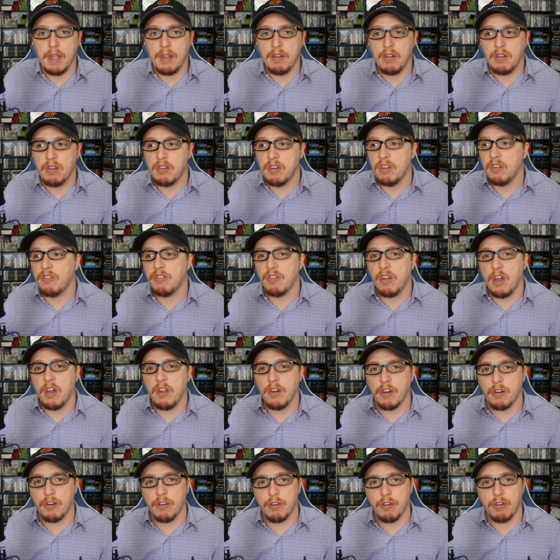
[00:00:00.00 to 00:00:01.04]
made
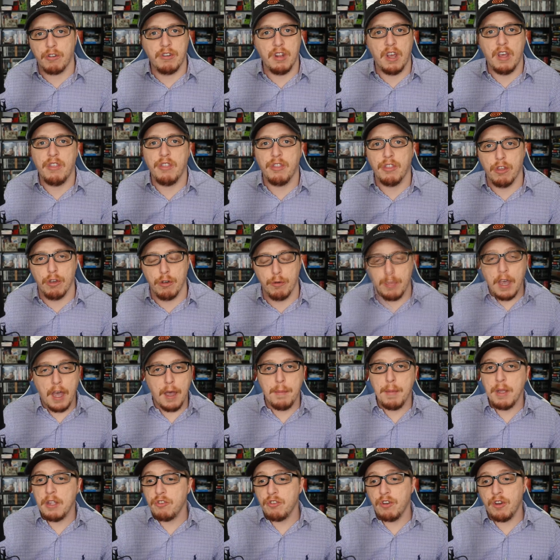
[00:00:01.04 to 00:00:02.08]
Dishonored or Deathloop?
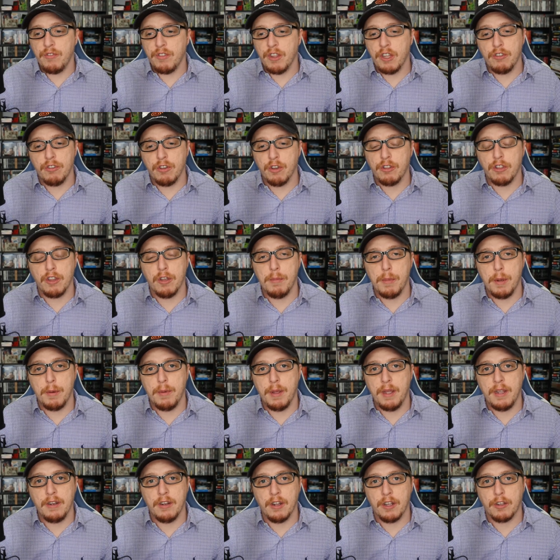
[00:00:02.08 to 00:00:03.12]
Imagine if they took them and
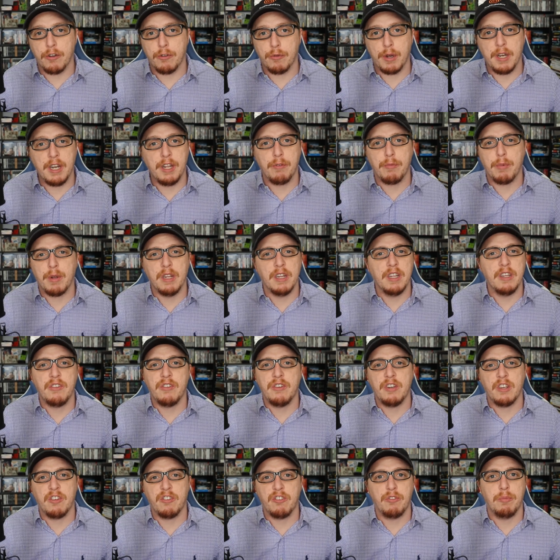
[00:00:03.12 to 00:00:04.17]
made a gritty,
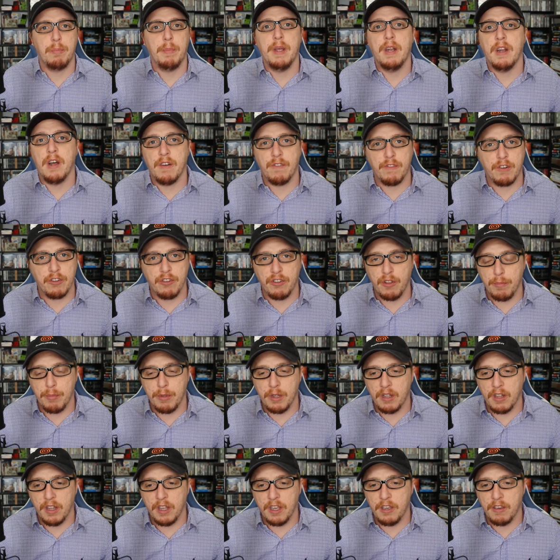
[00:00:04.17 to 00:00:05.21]
realistic spin-off or
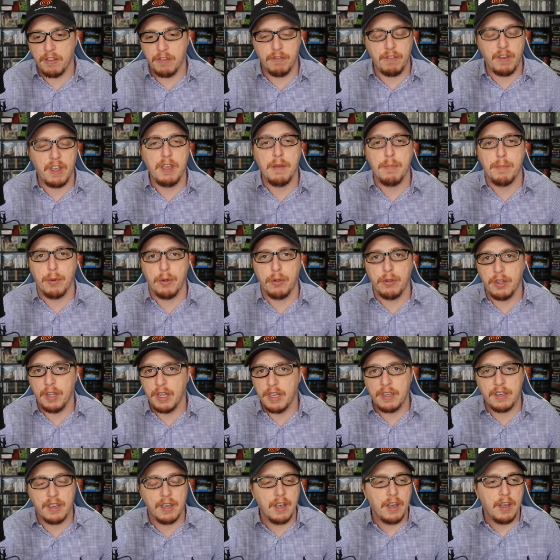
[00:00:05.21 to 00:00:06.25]
something like Fable.
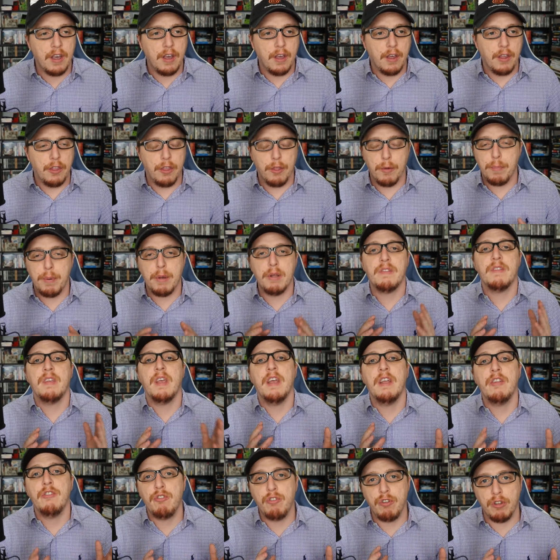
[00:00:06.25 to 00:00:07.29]
Like, the
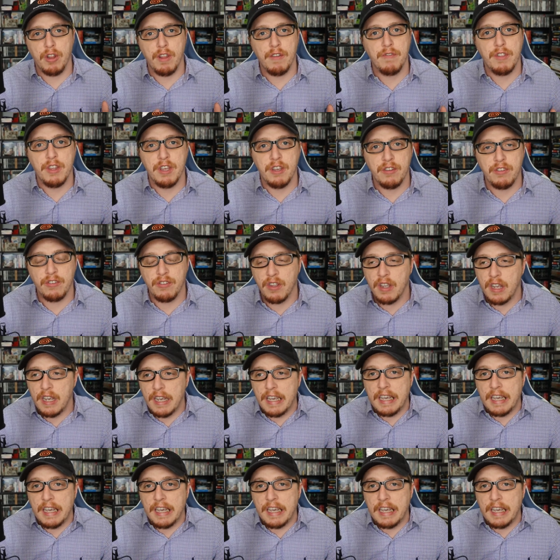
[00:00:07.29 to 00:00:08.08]
potential of this